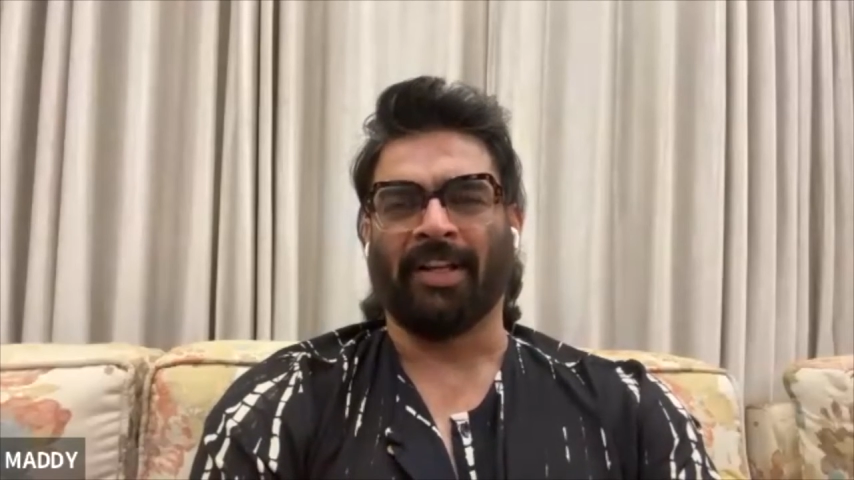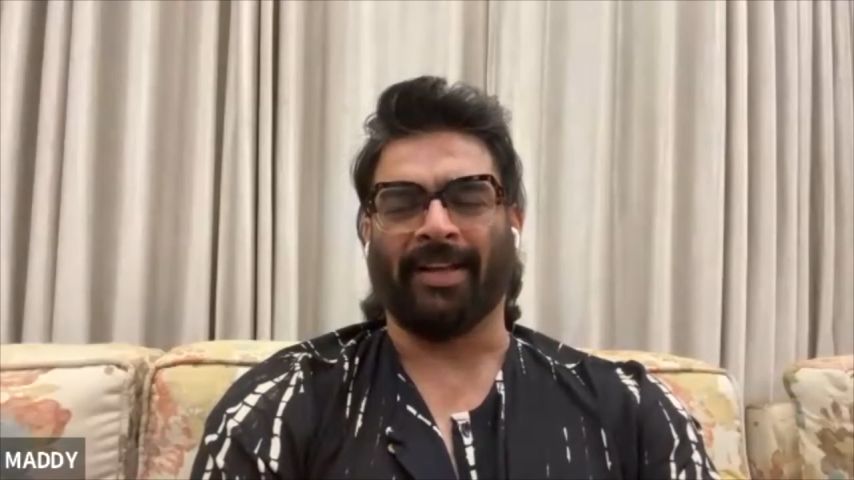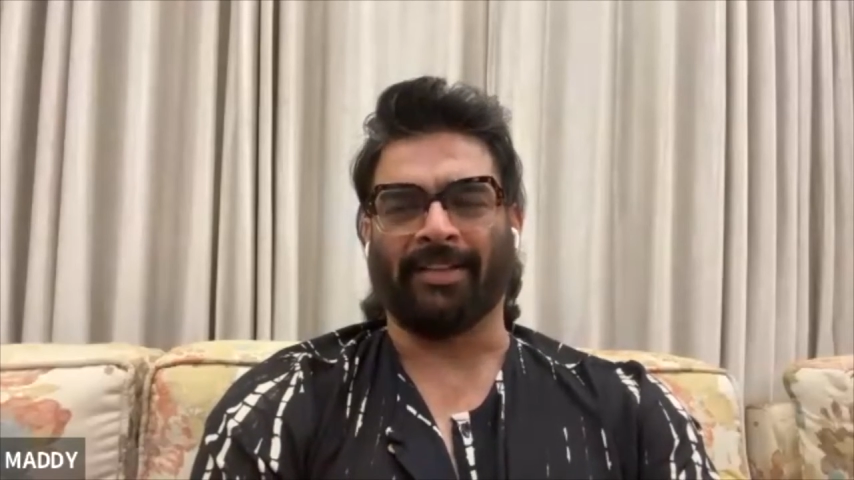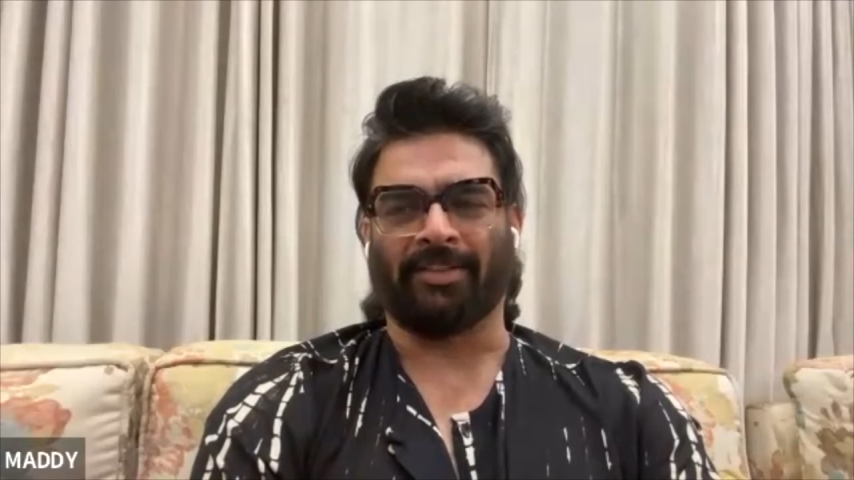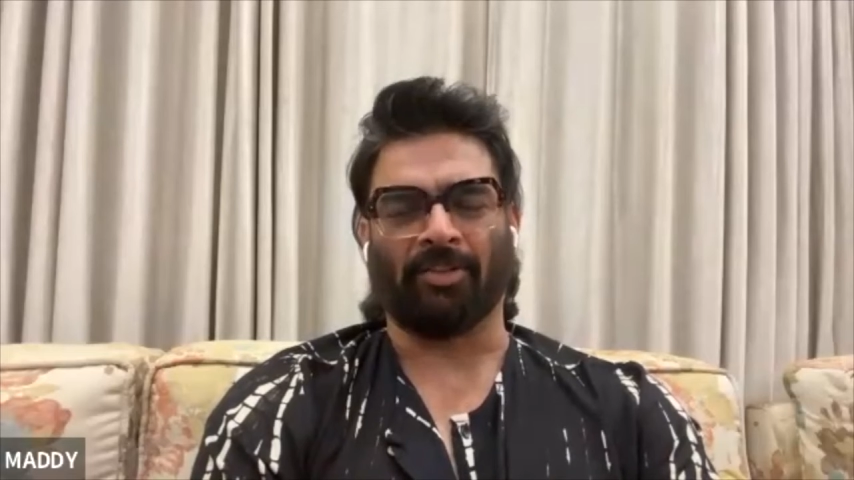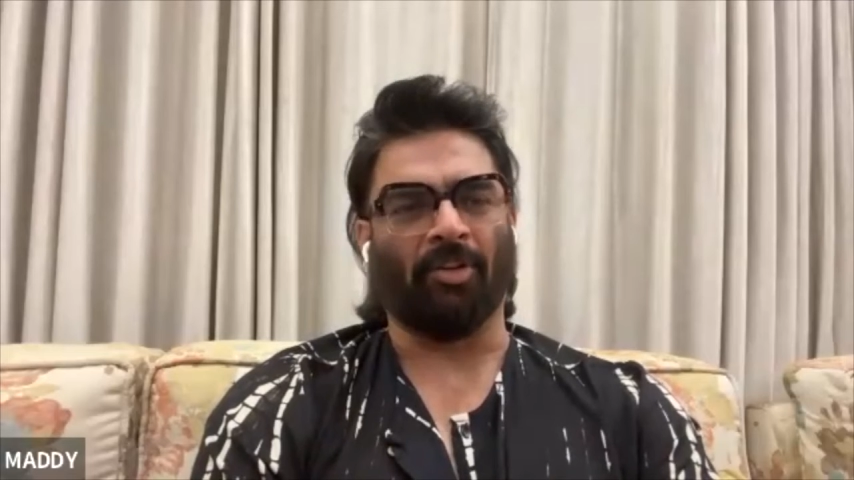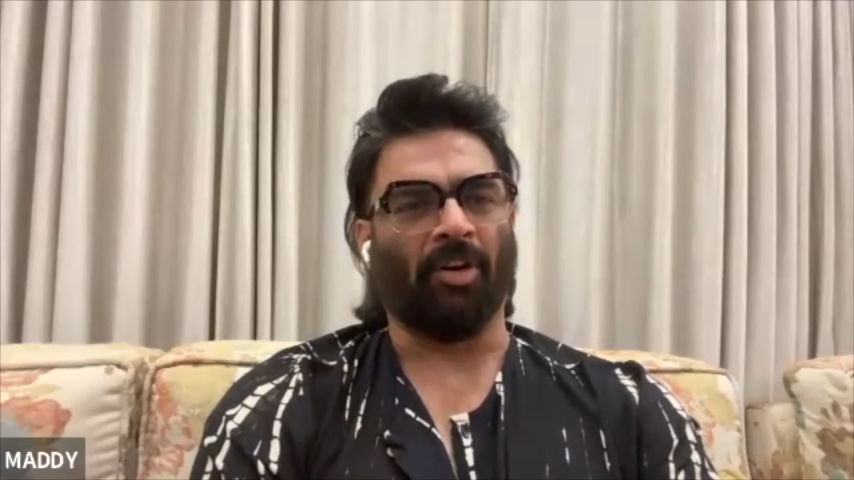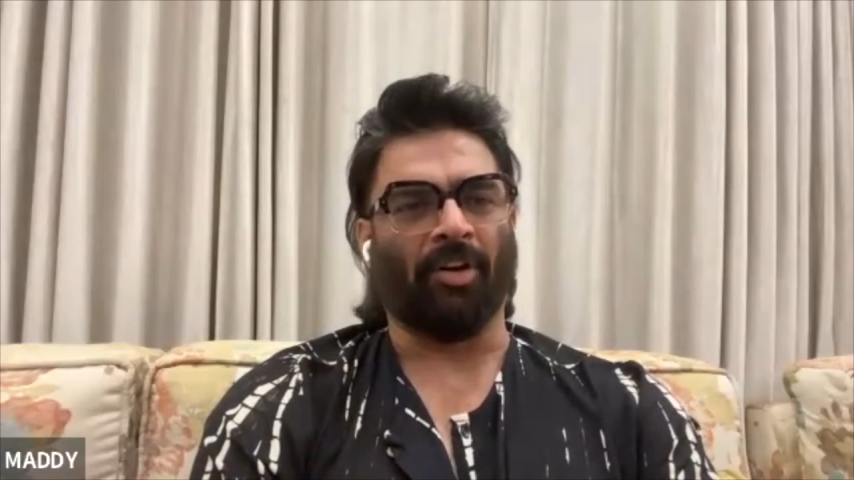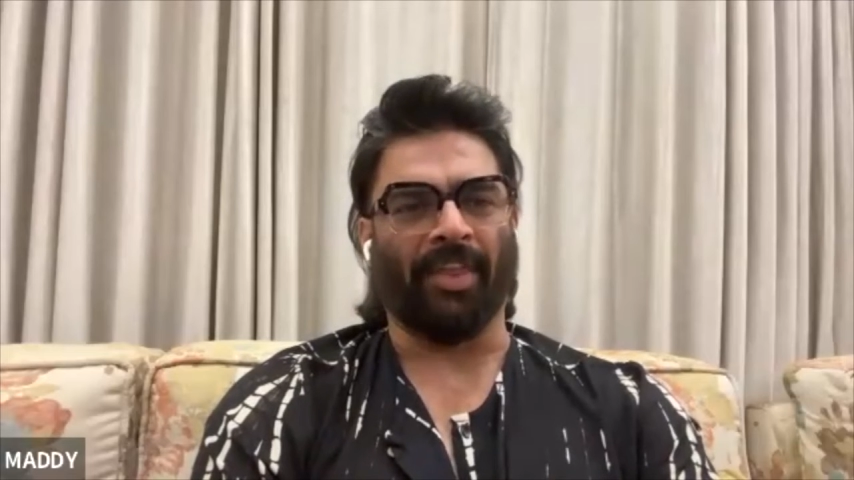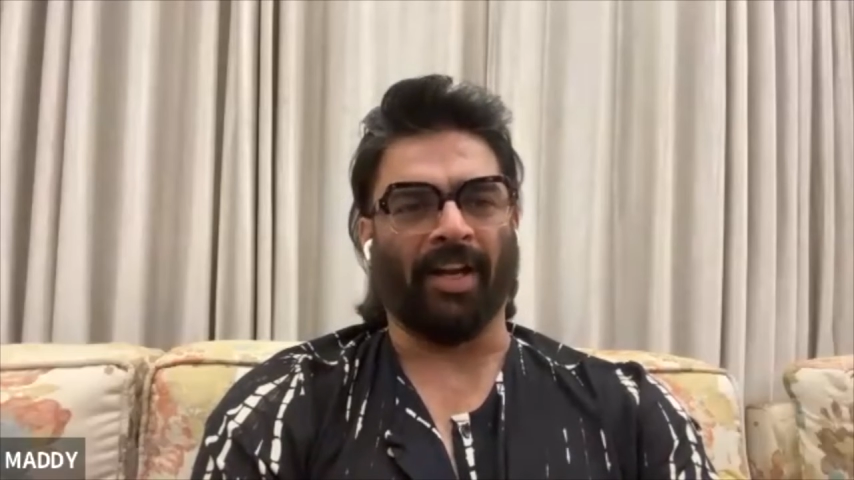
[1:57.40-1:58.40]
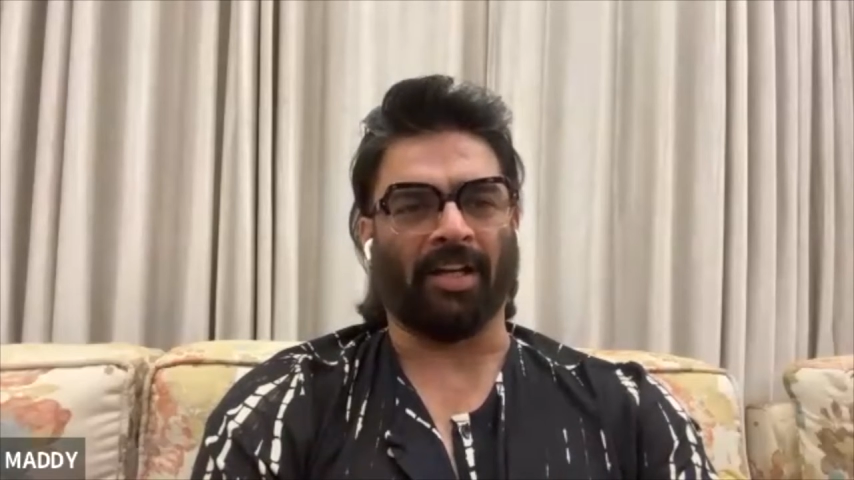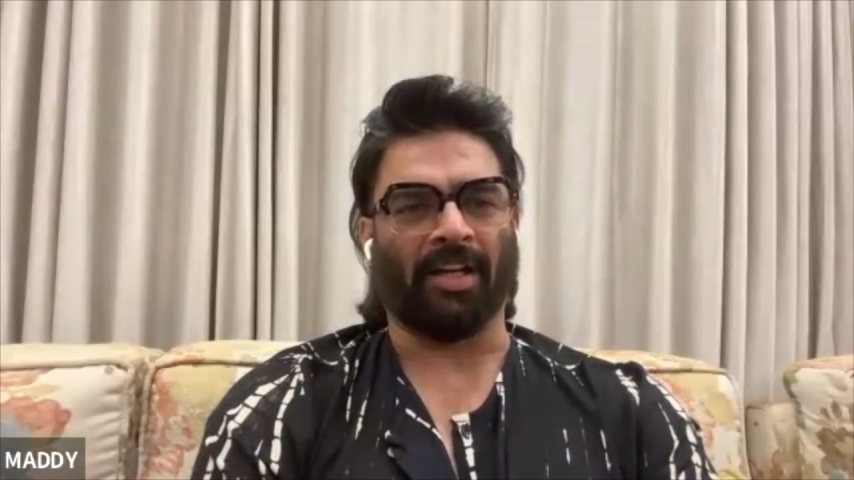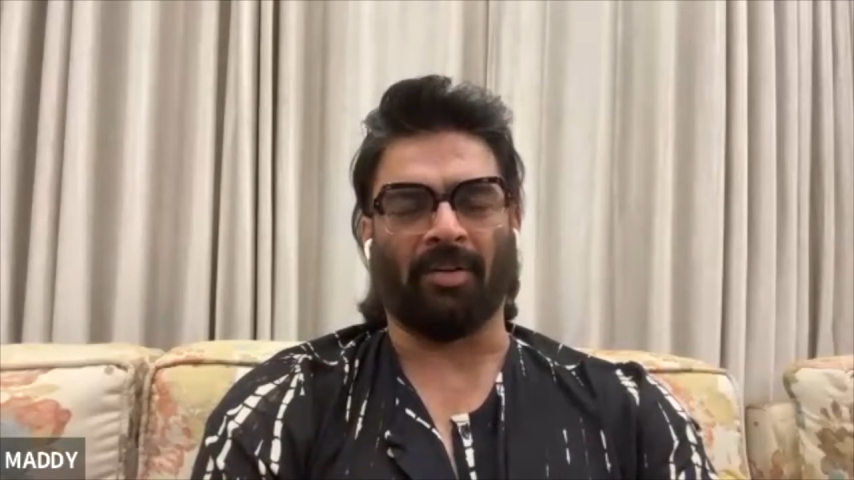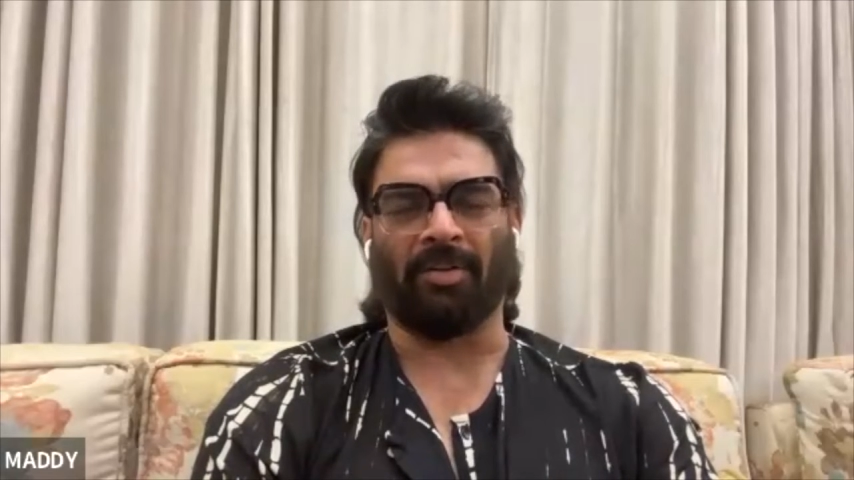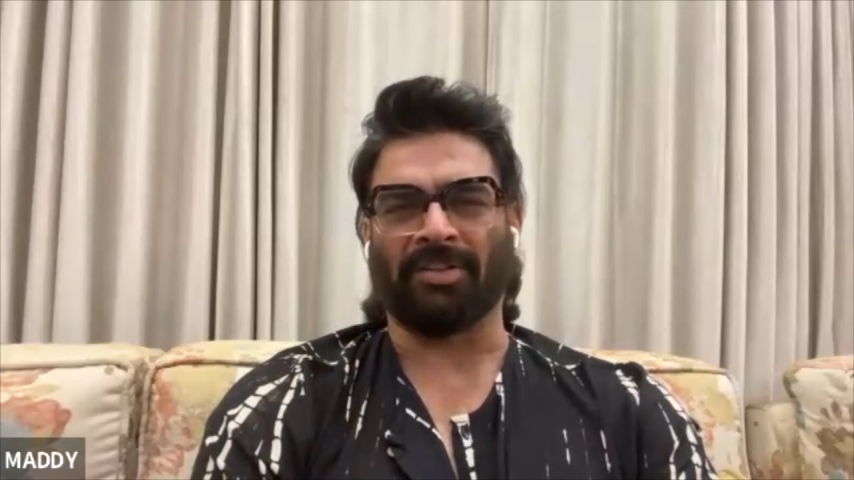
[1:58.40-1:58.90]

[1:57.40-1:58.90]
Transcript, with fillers: And so on that account,